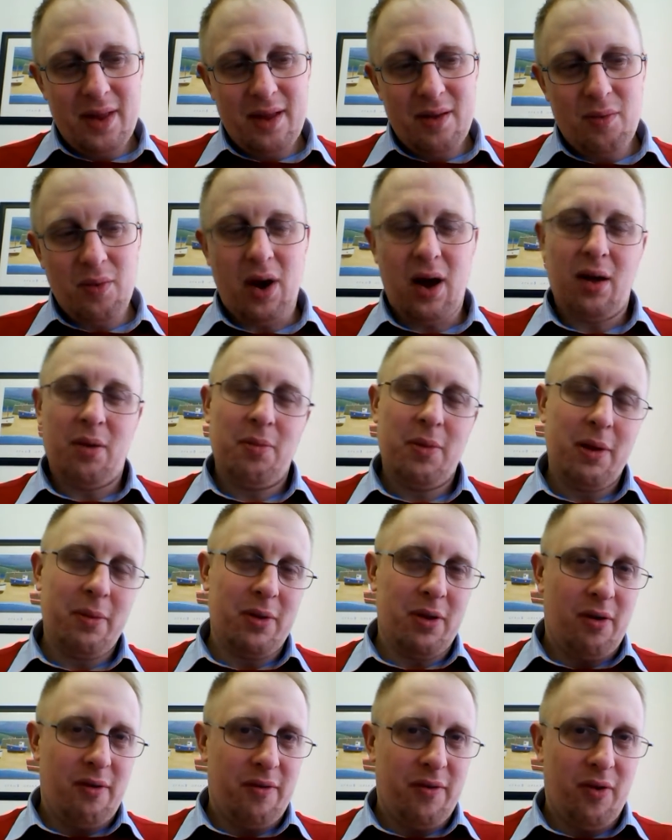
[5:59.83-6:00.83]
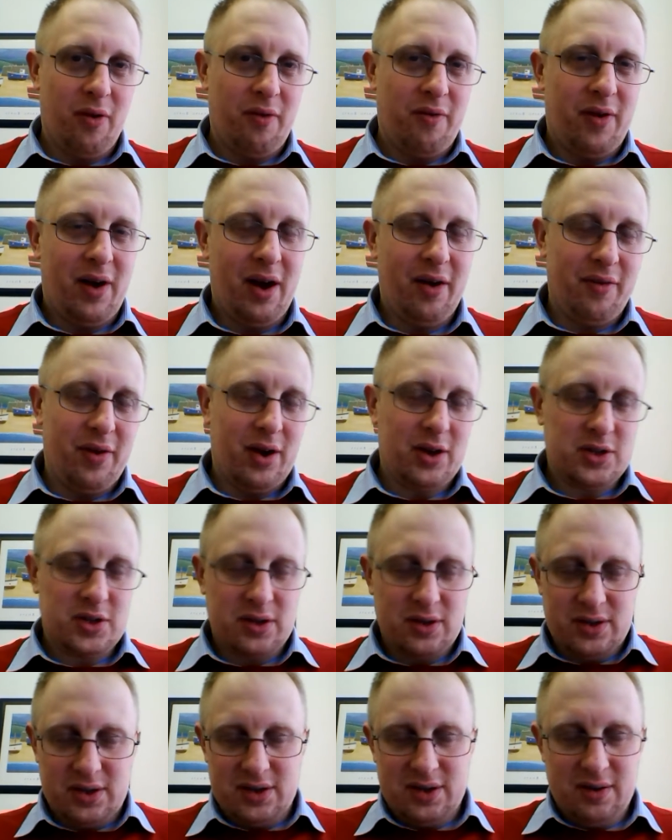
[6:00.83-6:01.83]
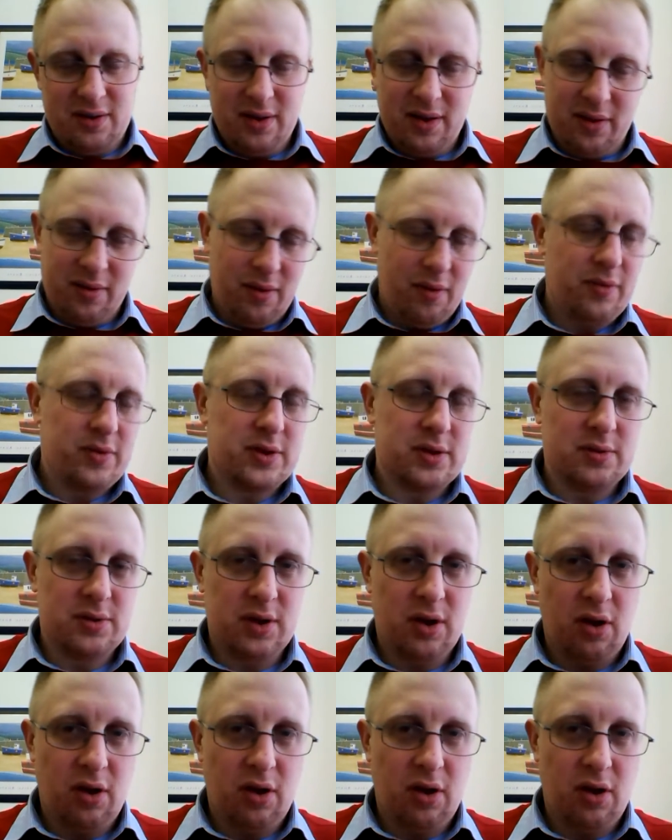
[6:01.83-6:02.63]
Well, maybe not four or five rounds, because obviously there was a lot